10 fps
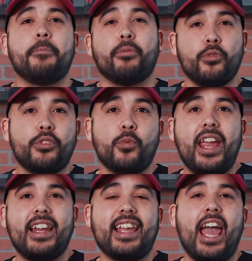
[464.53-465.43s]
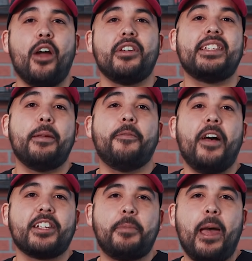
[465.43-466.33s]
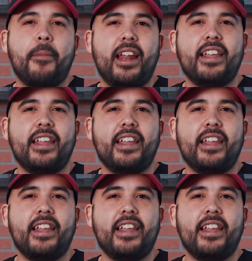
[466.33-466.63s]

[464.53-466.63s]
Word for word: see Bruce Wayne encounter Tim Fox Batman.